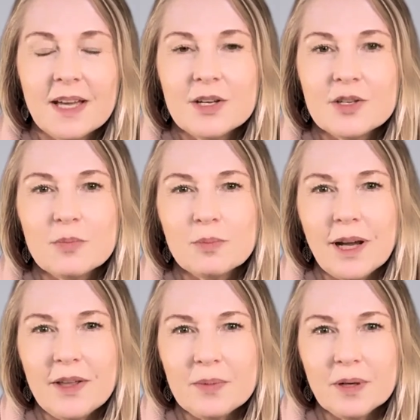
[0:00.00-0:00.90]
So,
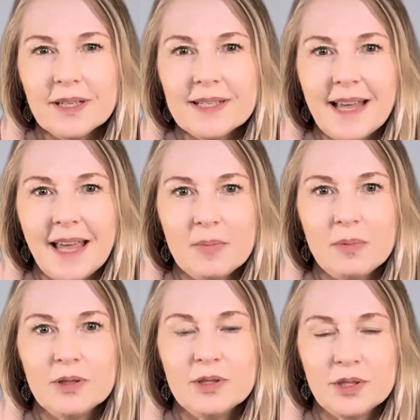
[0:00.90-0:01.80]
breath work is
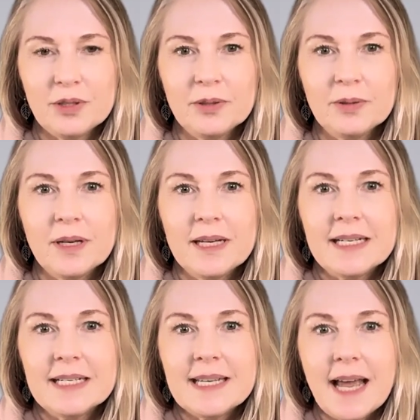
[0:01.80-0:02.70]
able to
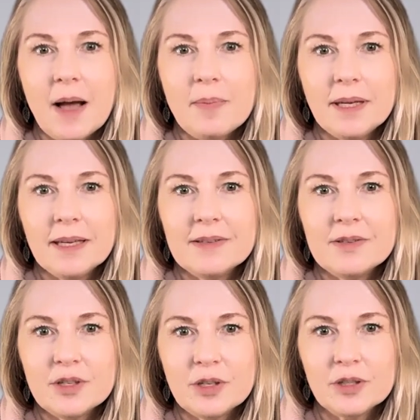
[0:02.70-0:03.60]
tap
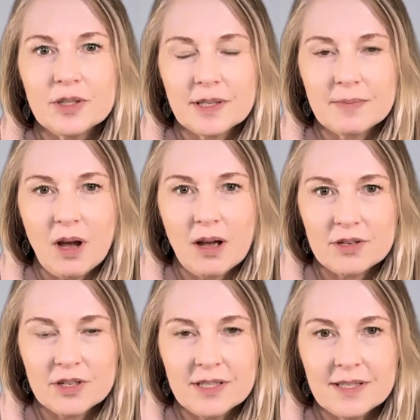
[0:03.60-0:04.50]
into your
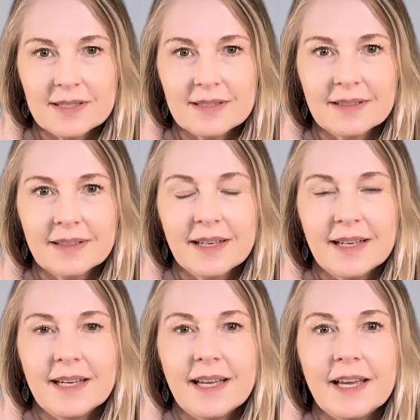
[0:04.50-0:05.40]
subconscious
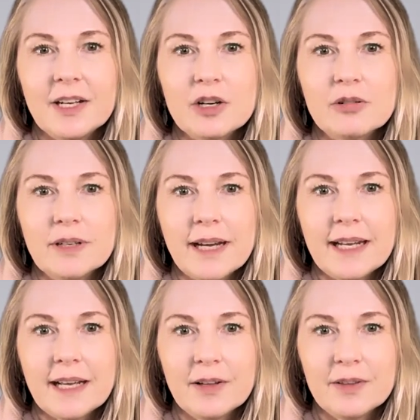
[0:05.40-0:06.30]
and
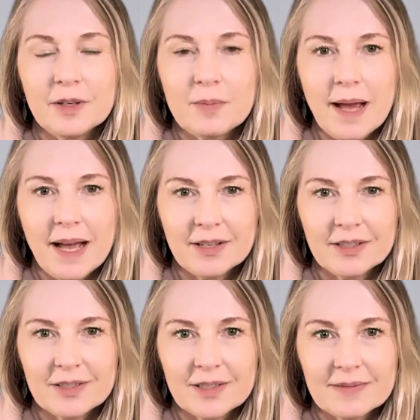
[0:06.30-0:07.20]
create healthier
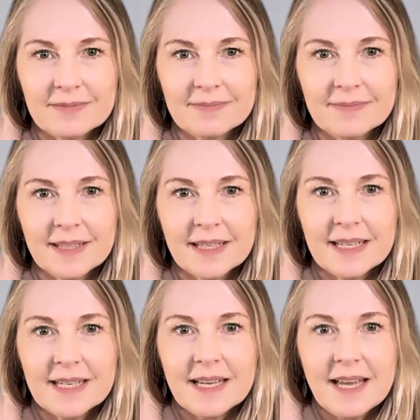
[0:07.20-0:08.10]
patterns.
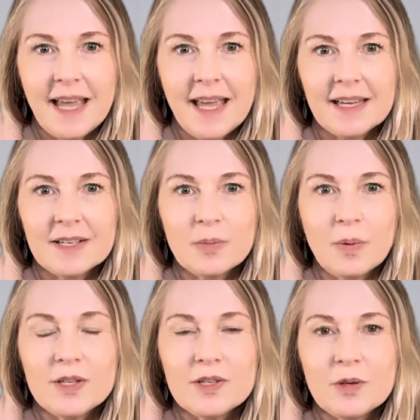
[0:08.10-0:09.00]
And
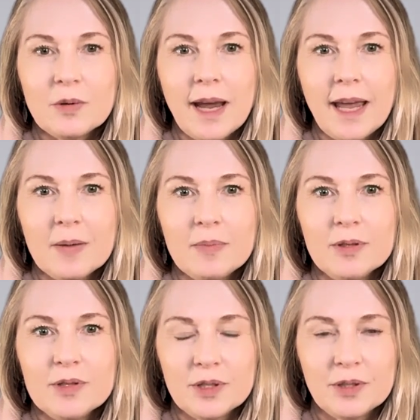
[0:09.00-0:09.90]
once you are able
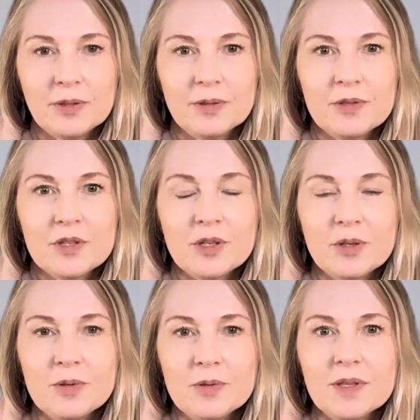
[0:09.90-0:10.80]
to
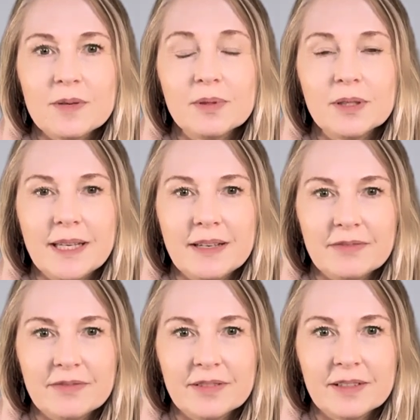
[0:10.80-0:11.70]
choose the
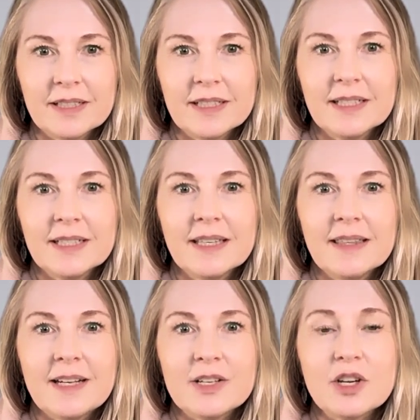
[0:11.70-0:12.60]
belief
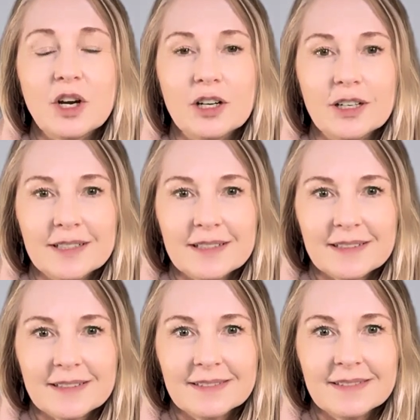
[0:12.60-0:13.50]
that is current,
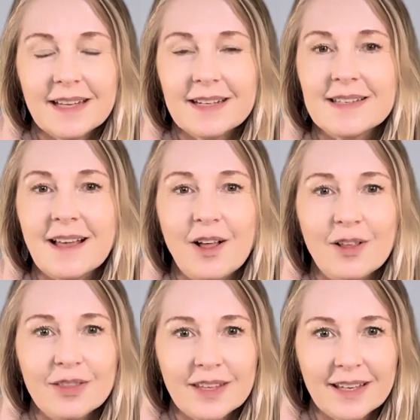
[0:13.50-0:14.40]
that is
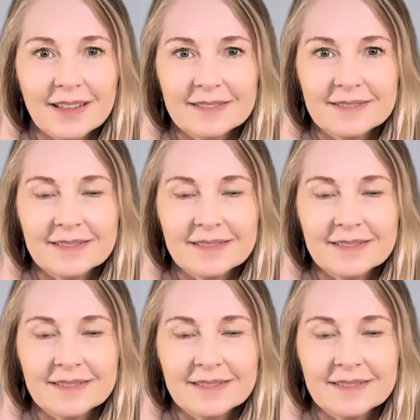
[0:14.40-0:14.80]
healthy,